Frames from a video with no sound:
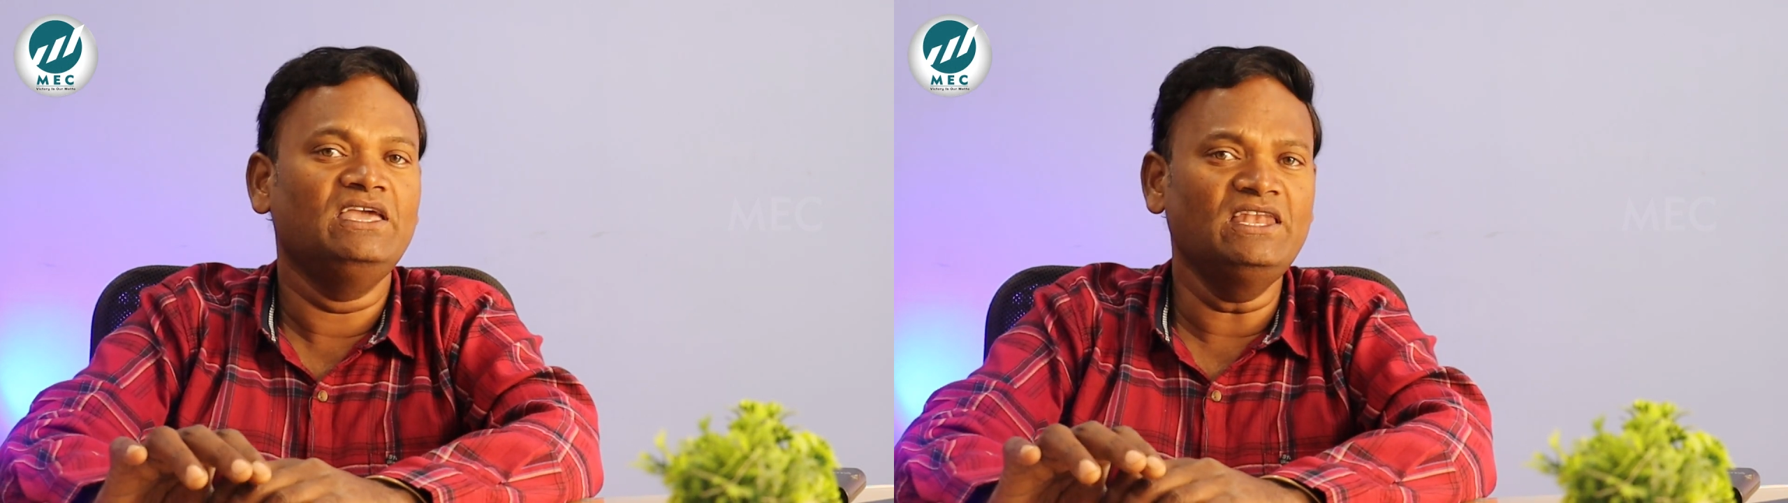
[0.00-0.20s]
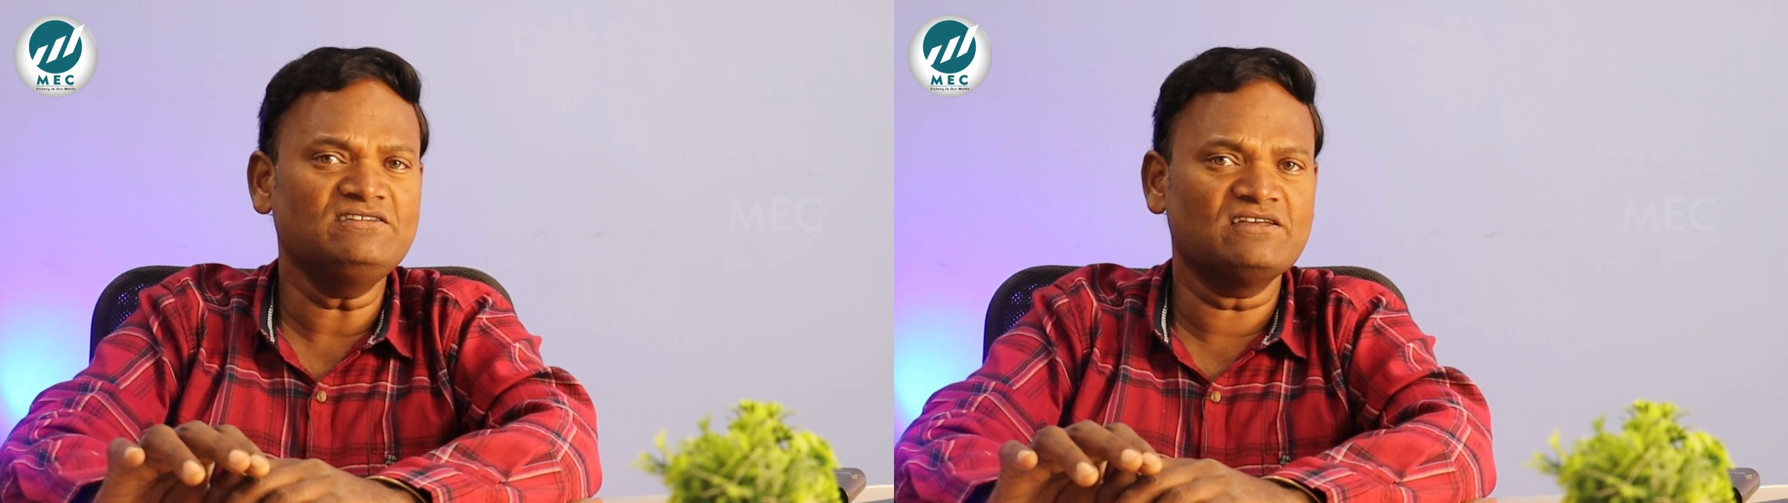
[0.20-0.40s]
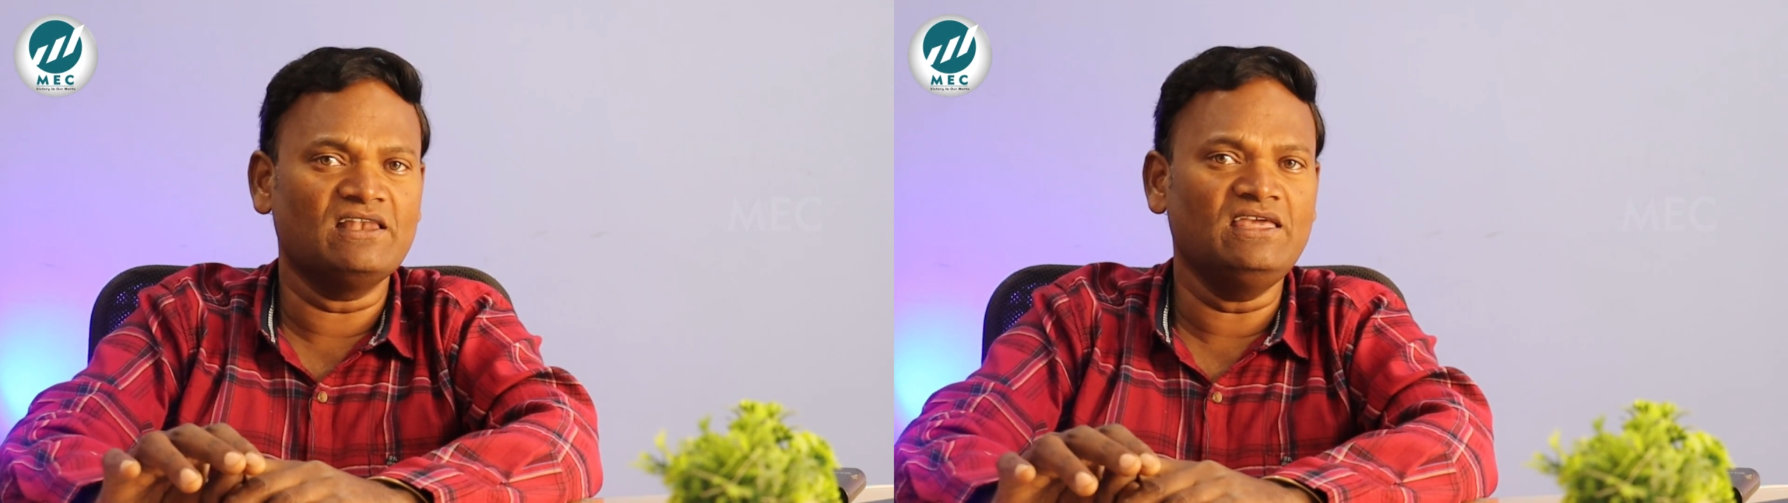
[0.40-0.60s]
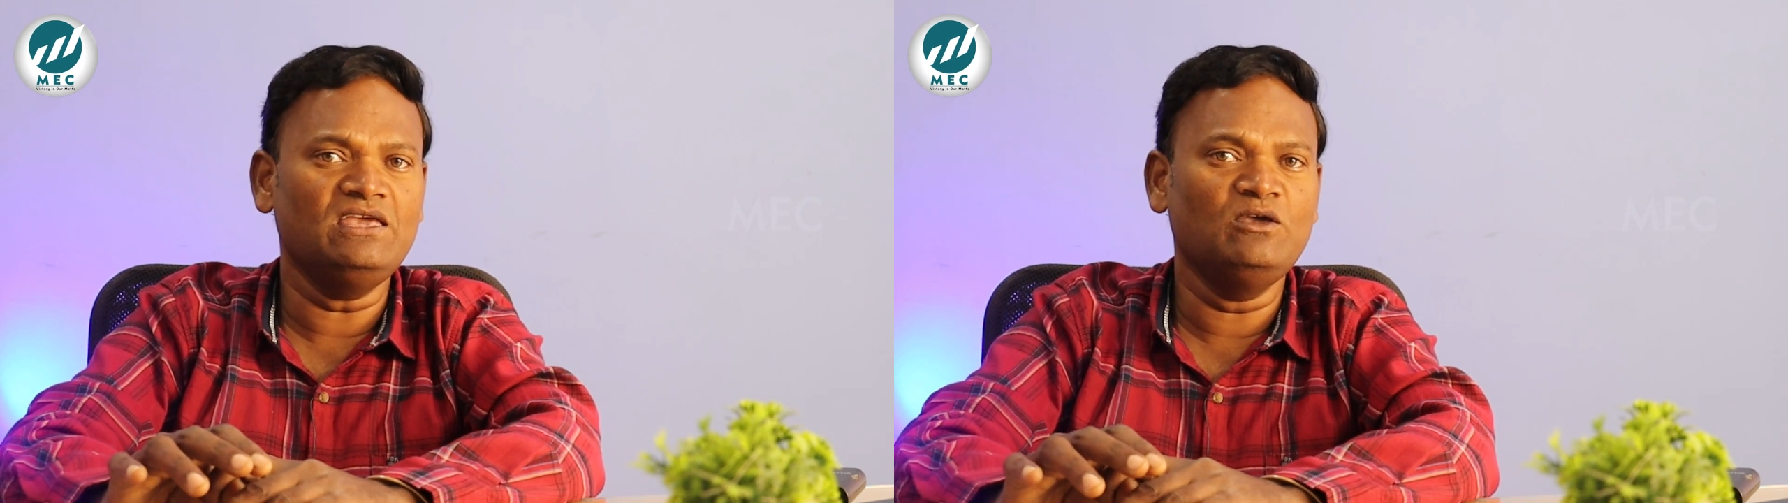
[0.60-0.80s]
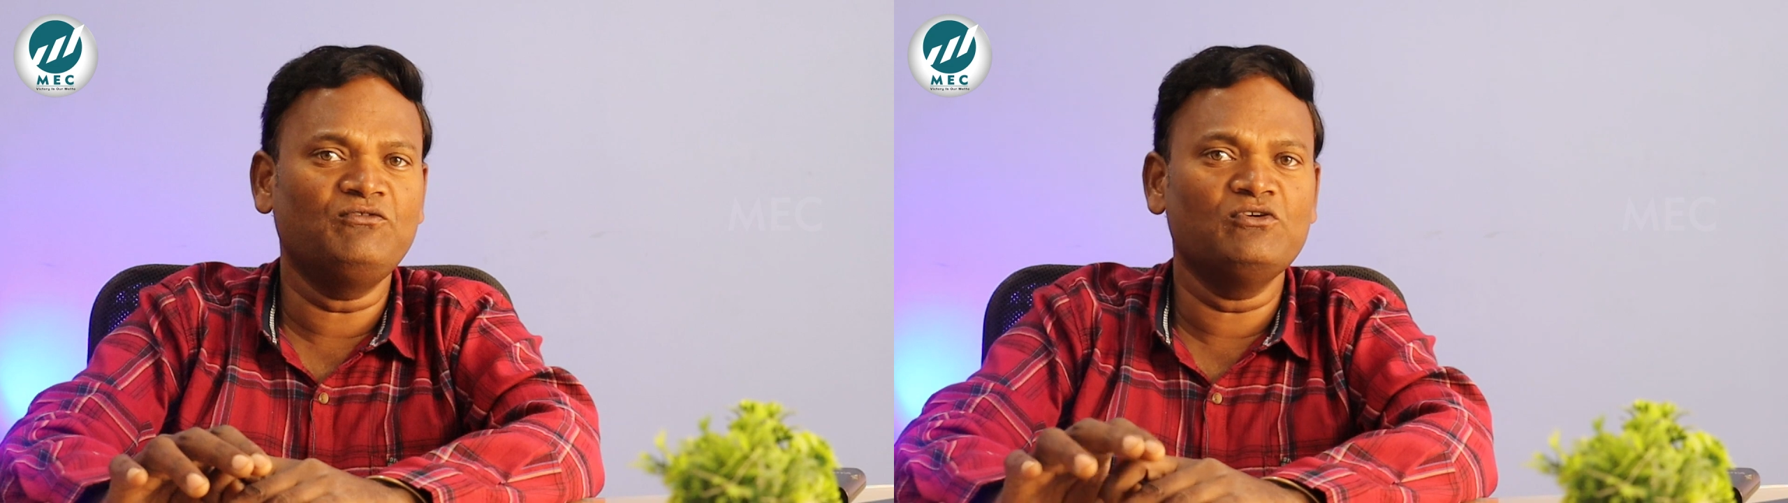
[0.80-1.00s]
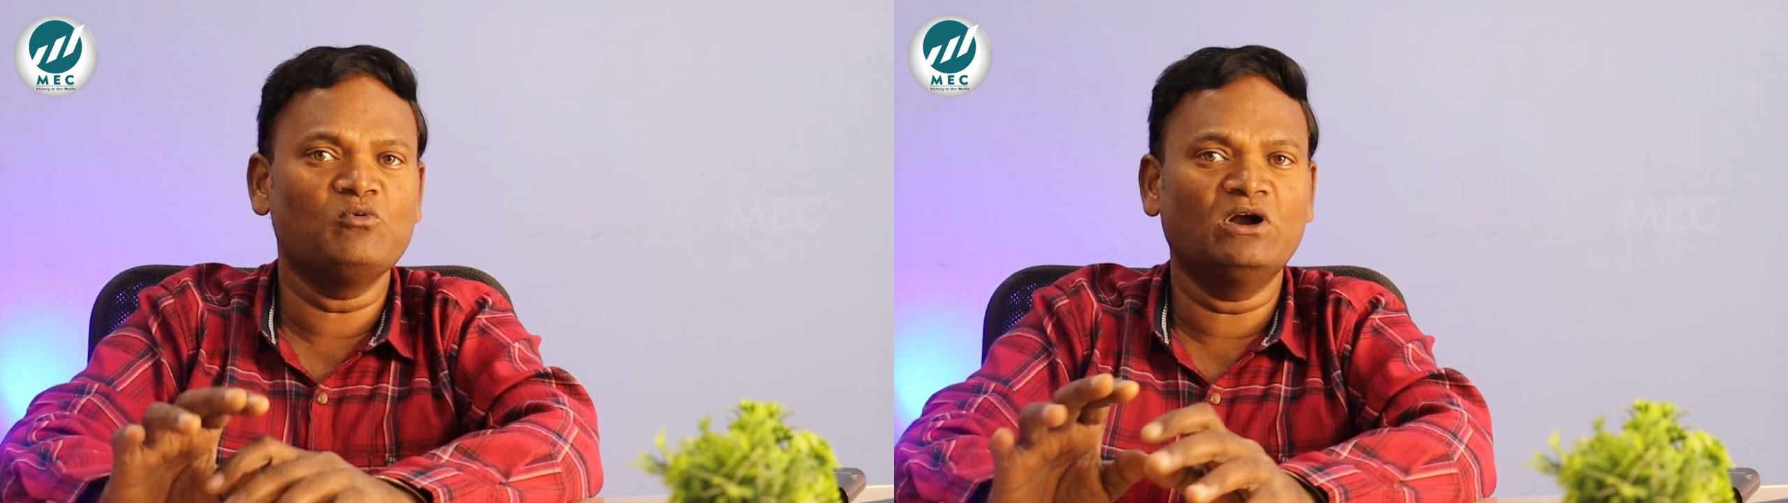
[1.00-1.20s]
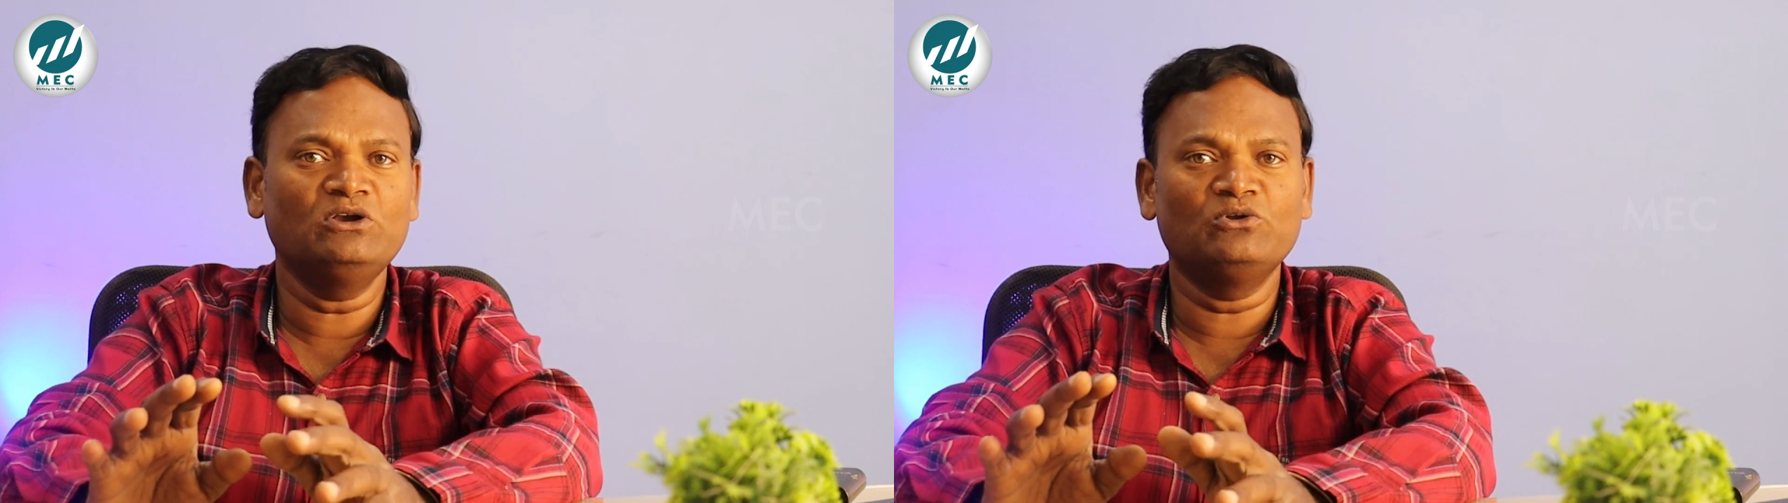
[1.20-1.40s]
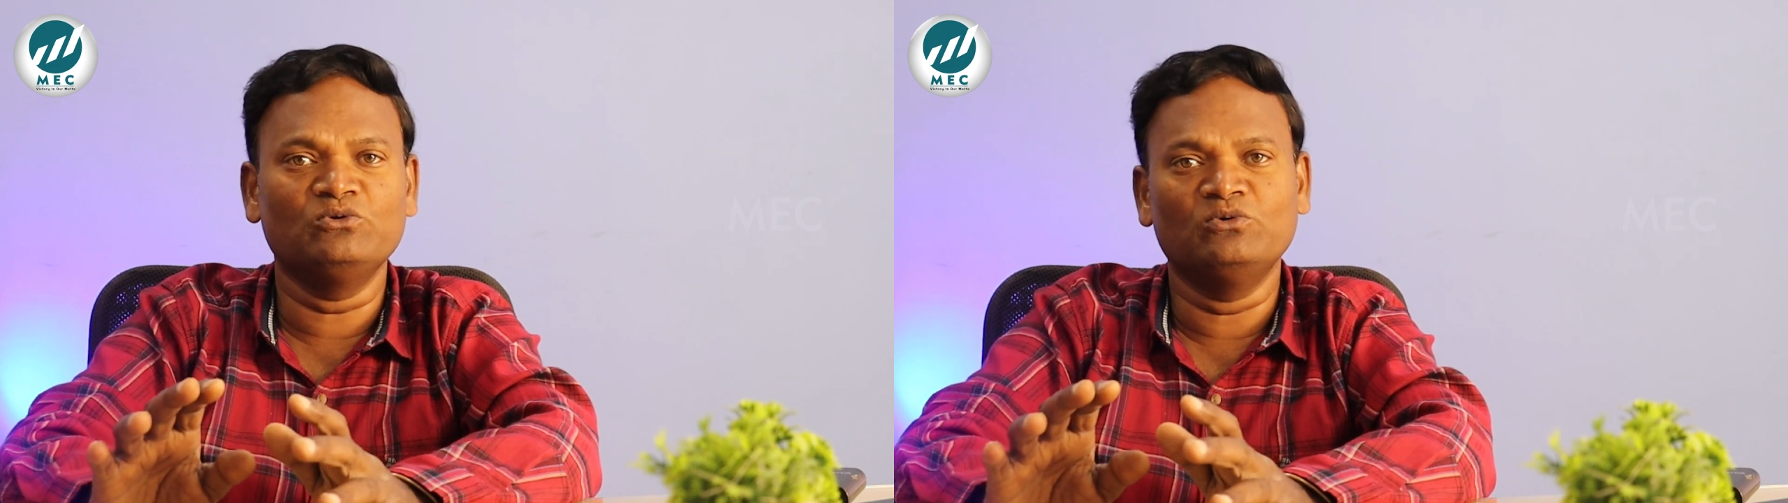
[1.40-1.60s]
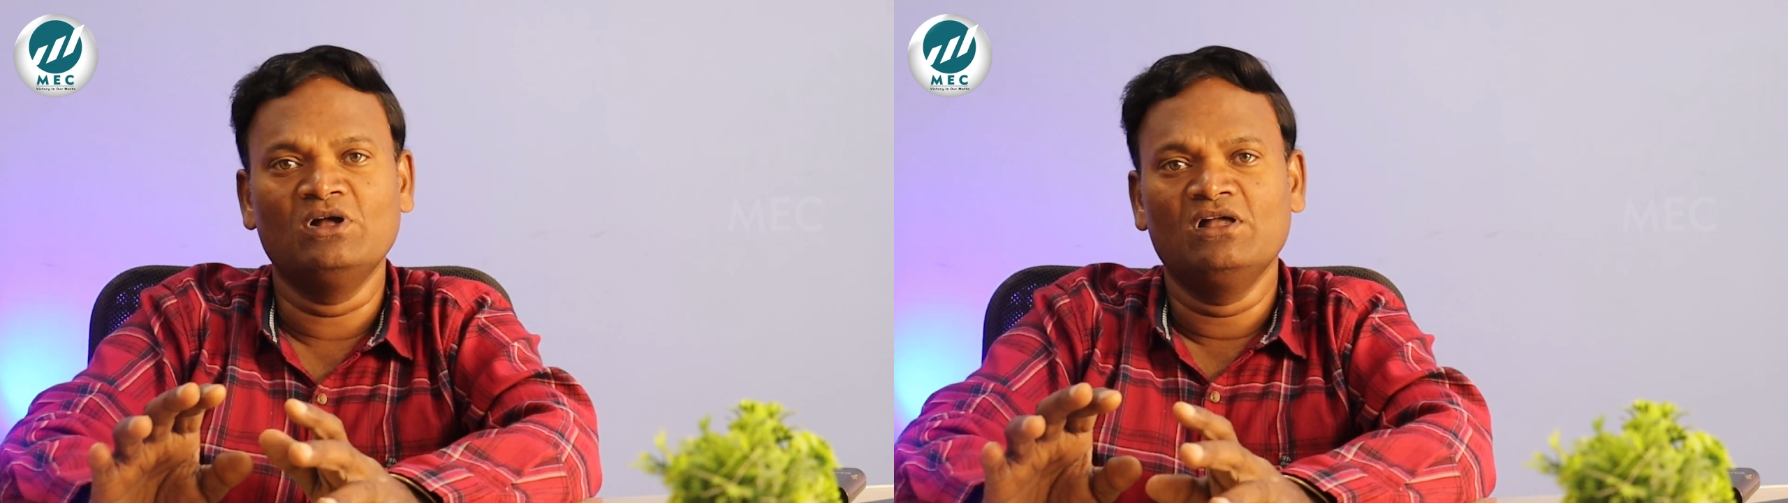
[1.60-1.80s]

initially if you want to